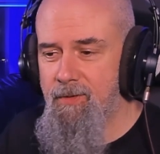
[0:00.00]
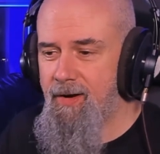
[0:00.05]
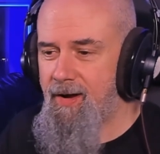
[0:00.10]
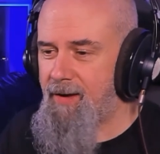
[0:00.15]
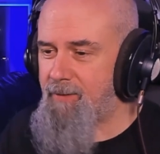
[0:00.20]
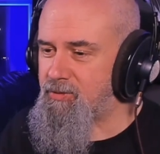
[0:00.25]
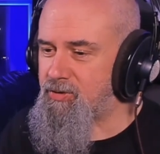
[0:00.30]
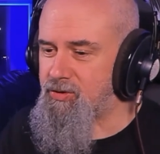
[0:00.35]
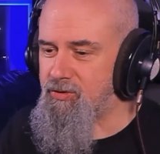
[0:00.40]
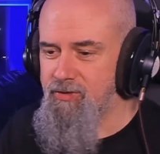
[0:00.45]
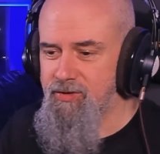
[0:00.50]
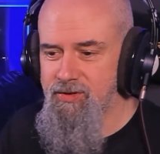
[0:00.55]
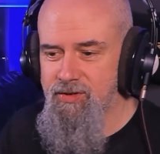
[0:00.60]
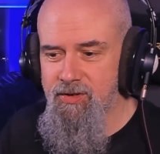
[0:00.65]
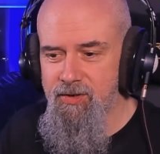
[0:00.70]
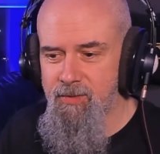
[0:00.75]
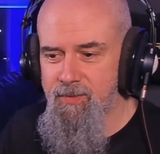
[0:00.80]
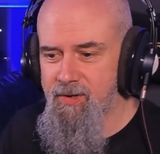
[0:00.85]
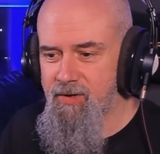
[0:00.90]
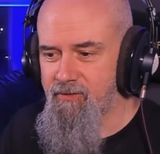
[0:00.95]
I'm sure it's
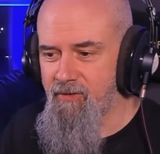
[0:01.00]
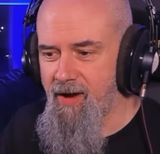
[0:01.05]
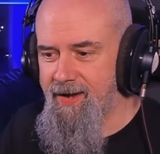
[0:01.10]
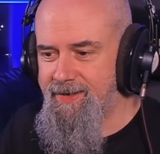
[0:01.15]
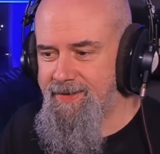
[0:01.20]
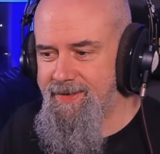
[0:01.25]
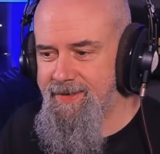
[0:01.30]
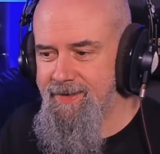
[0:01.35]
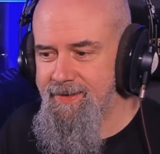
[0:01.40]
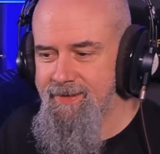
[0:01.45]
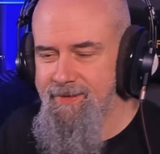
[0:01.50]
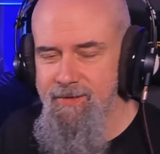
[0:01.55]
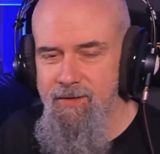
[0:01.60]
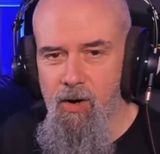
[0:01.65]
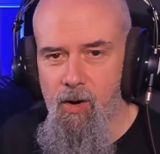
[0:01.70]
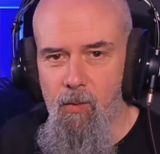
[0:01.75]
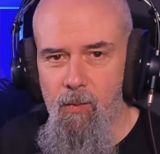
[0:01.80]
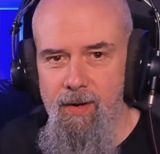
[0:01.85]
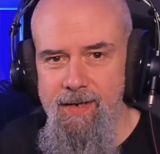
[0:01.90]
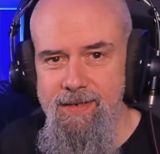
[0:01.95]
going to be great.
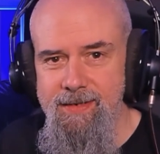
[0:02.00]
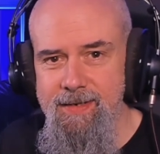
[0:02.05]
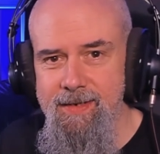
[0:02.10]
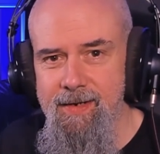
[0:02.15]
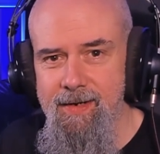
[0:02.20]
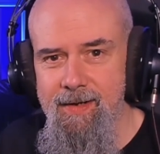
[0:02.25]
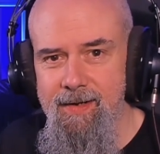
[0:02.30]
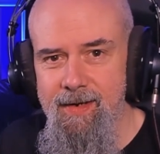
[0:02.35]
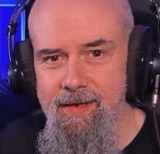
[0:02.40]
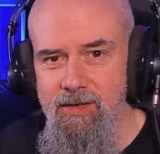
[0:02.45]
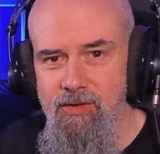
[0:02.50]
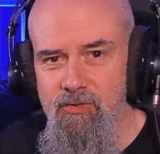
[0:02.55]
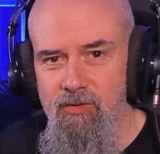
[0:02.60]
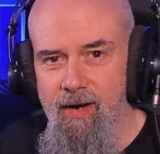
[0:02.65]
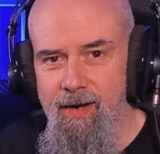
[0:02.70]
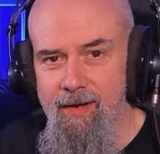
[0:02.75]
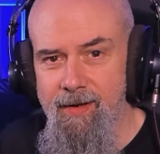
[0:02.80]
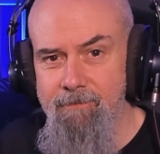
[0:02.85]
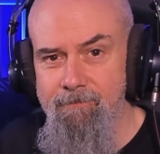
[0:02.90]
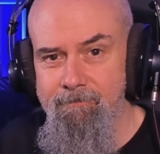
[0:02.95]
Can't wait. Let's
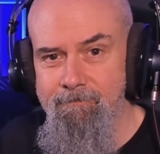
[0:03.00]
try it.